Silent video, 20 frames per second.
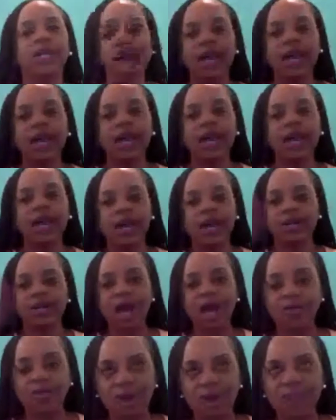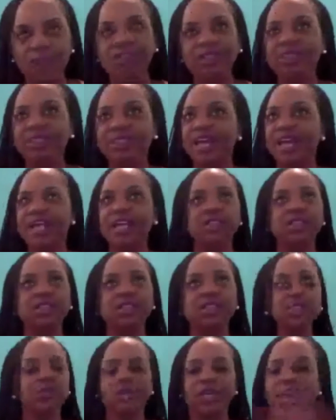And we had our nonprofit
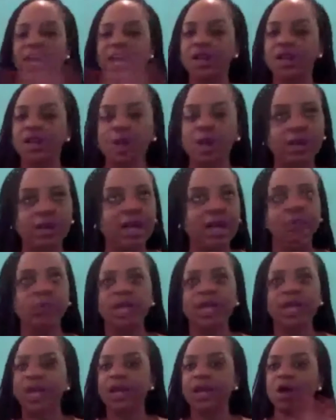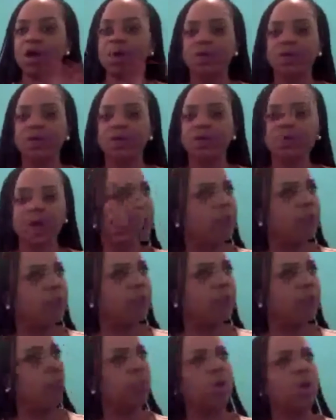status. We had all that. We had all of
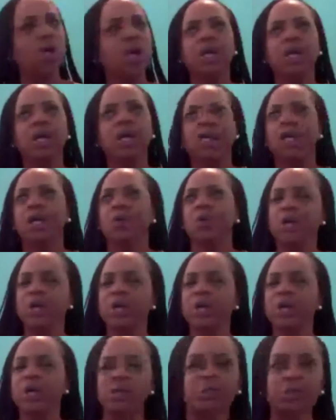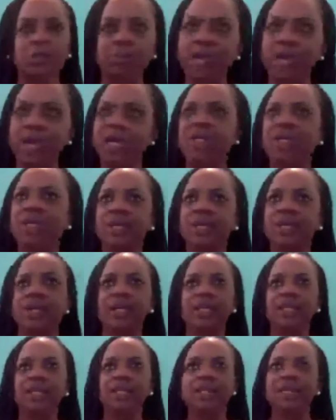our paperwork. Went to the
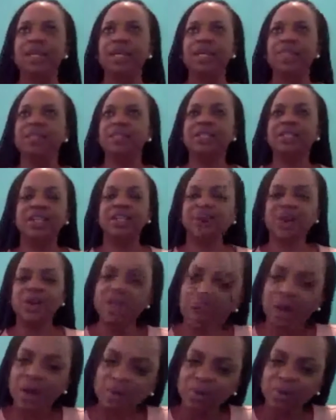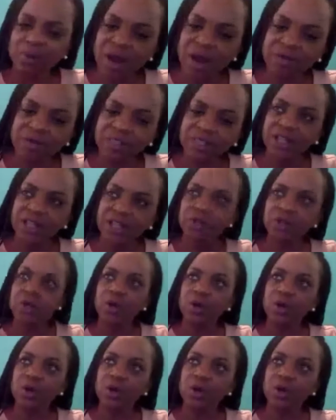bank, and they said, "You're a nonprofit. Now
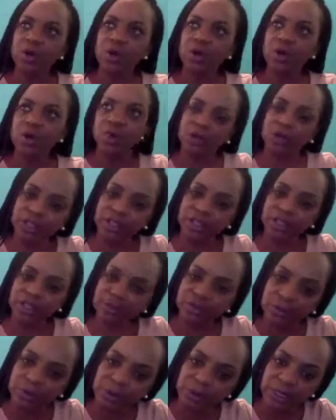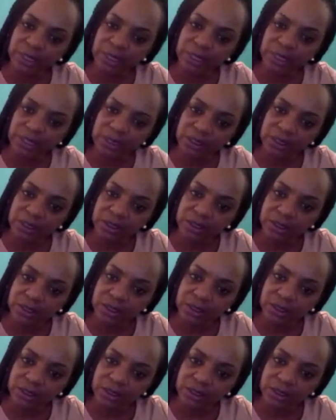you know we're not going to give you any money."